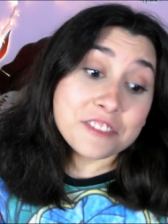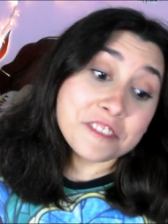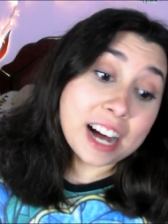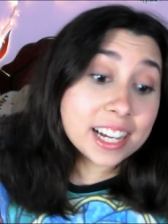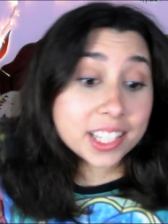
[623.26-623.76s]

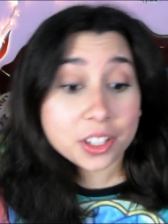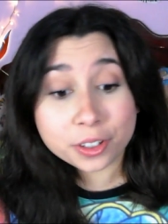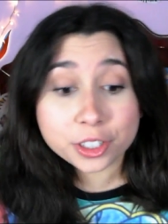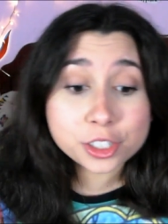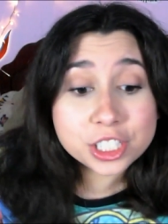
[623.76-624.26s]
Fuck you,
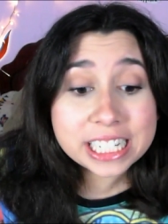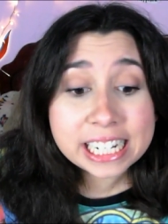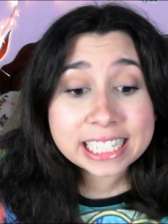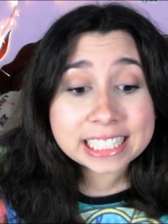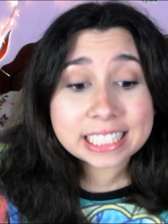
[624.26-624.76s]

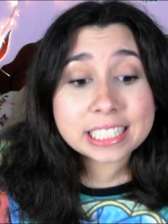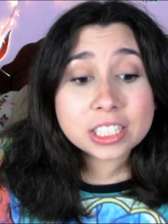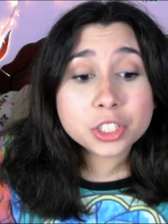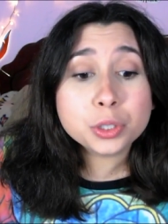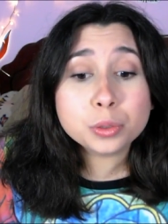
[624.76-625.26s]
Eugene,
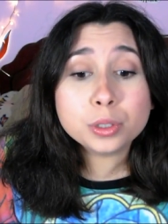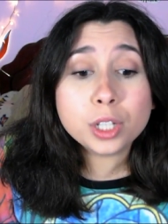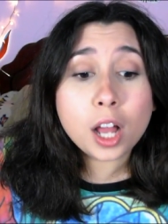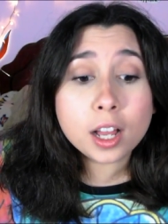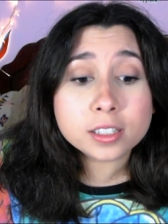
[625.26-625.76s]
you
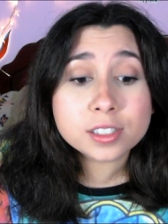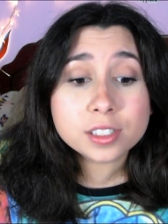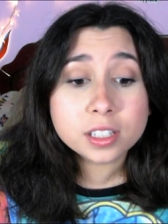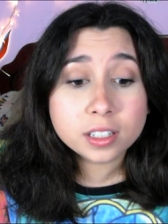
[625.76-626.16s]
lost.